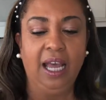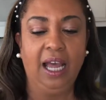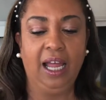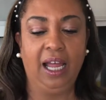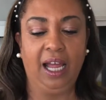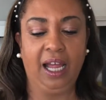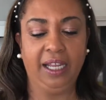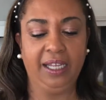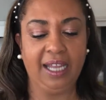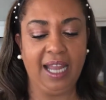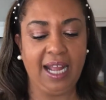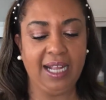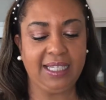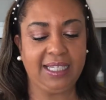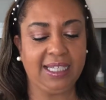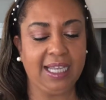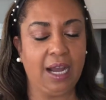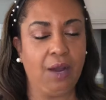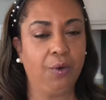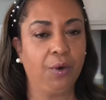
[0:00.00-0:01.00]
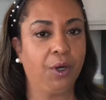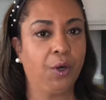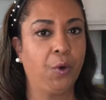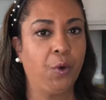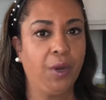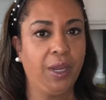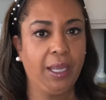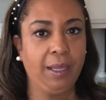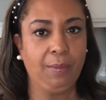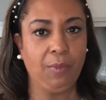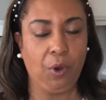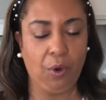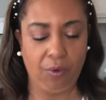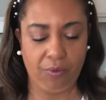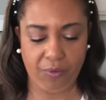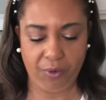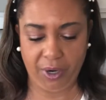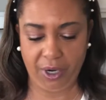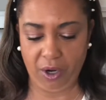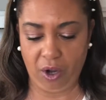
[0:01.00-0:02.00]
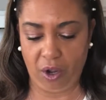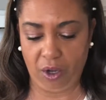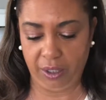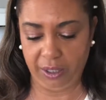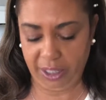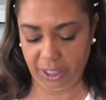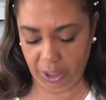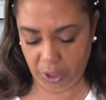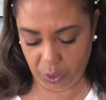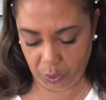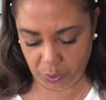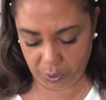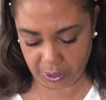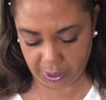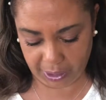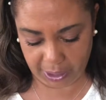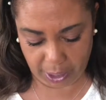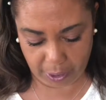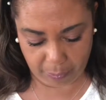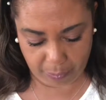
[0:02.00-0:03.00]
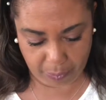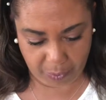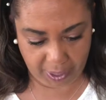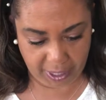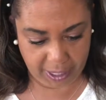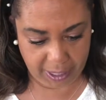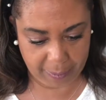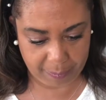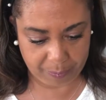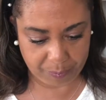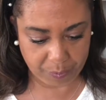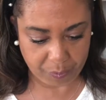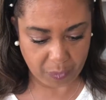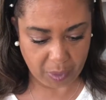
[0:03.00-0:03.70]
light sour cream over at Aldi using their brand.